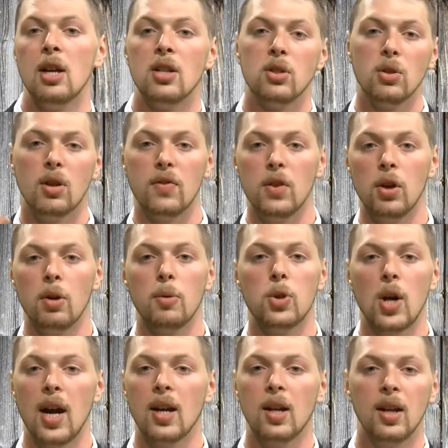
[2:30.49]
So if you're
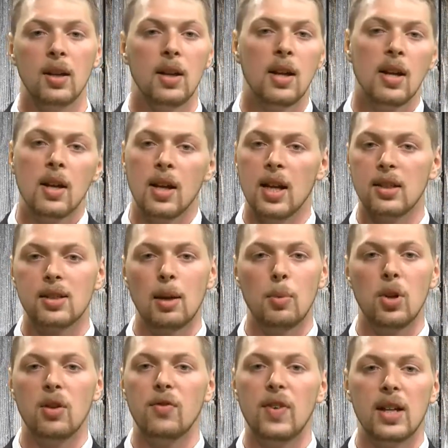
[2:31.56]
trying to get
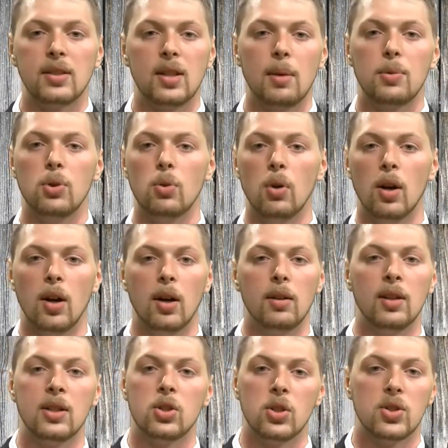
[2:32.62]
someone to fess up to a,
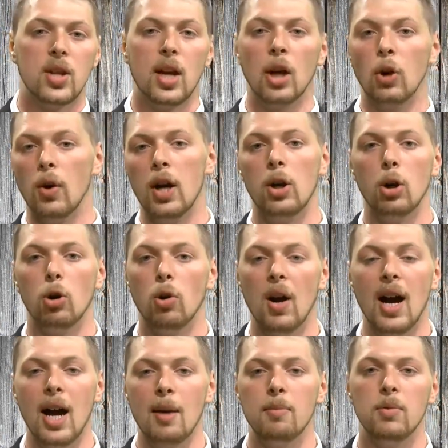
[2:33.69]
let's just say a greater
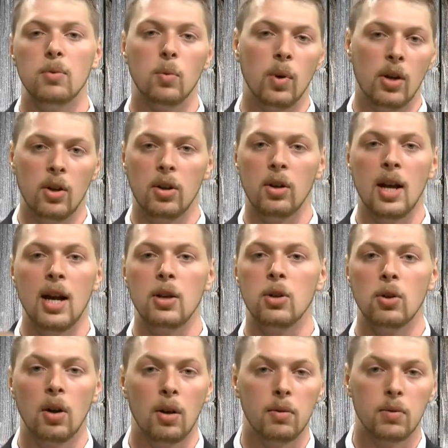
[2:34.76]
crime, whether or not
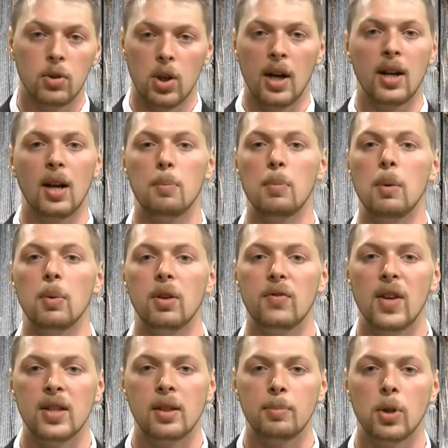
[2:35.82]
you are trying to get people to
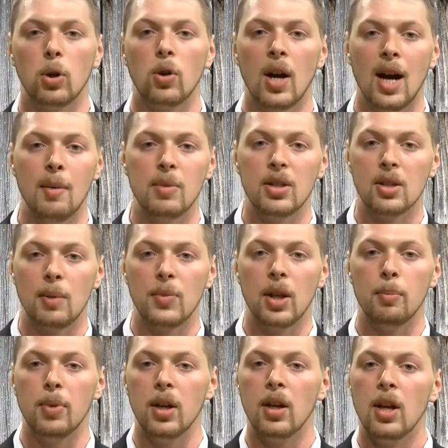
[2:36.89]
fess up to crime is something,
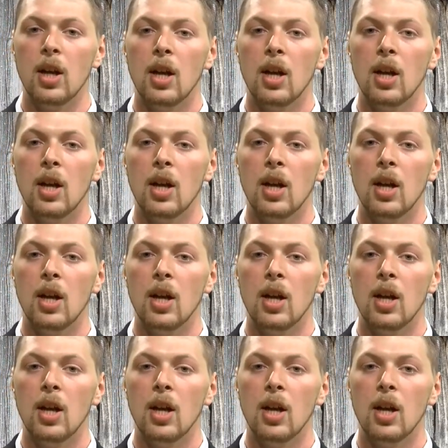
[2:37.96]
but